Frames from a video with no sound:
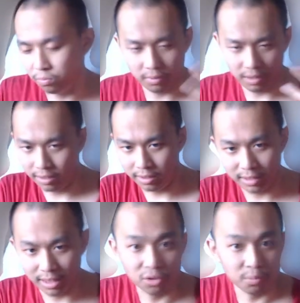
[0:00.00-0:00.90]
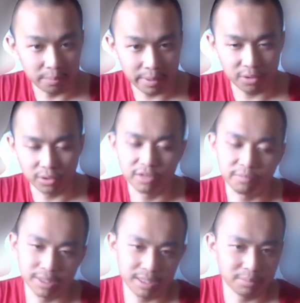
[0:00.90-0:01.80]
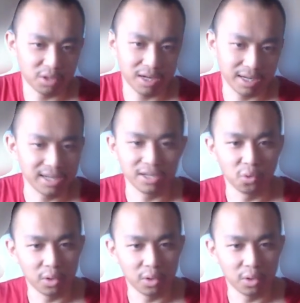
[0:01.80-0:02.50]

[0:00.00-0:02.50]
in this case, you prepare yourself by saying, I'm not going to get annoyed